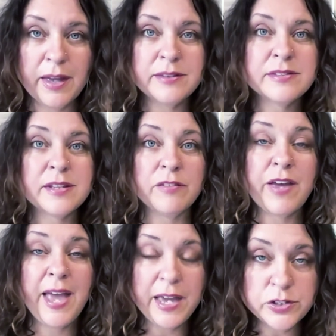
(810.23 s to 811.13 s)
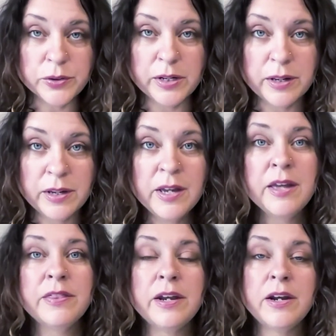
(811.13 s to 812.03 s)
and self-hatred
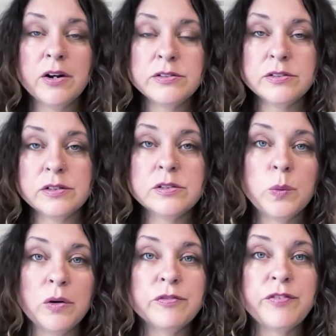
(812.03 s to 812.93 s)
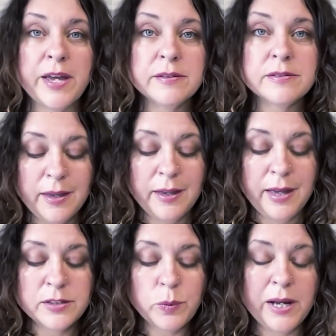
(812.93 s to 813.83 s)
that a narcissist won't face.
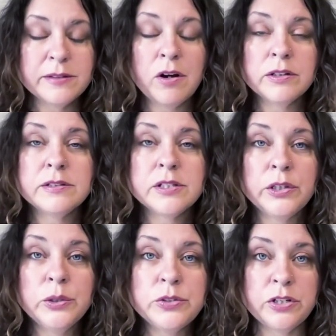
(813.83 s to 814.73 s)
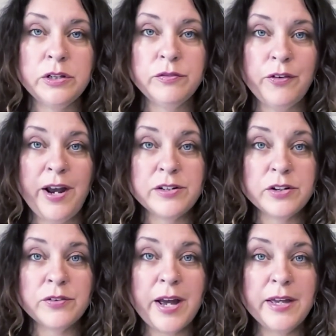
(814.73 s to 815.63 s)
That's why it's called a delusion of
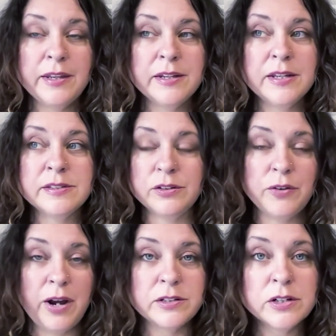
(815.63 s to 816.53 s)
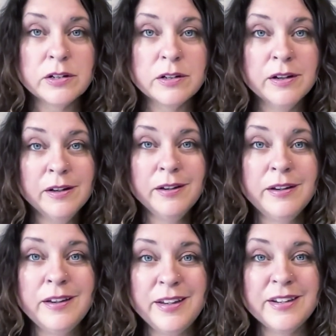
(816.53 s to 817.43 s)
grandeur, right? It isn't grandeur.
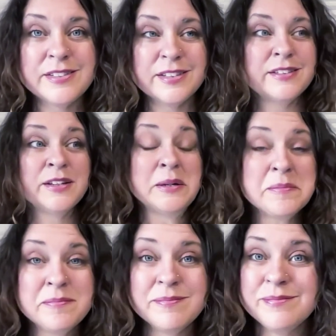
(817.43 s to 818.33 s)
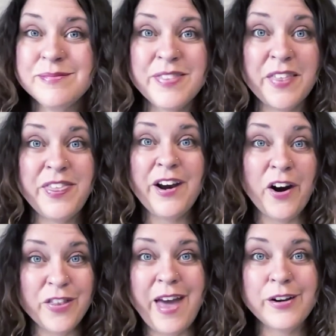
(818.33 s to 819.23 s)
It isn't that
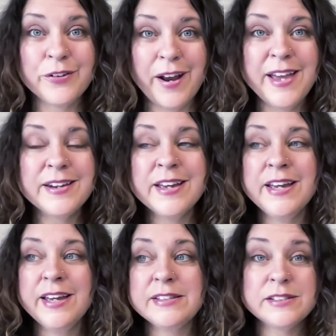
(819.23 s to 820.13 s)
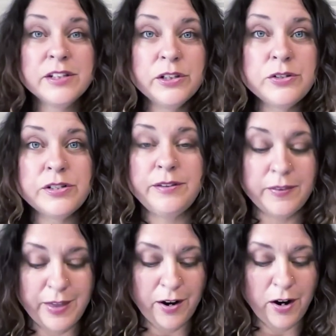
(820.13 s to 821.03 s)
they are that great. It's a delusion
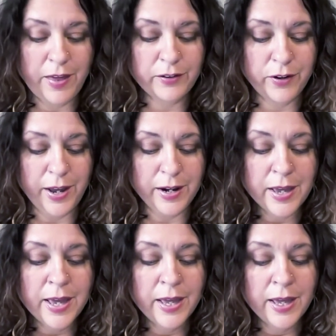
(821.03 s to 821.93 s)
that they are that great.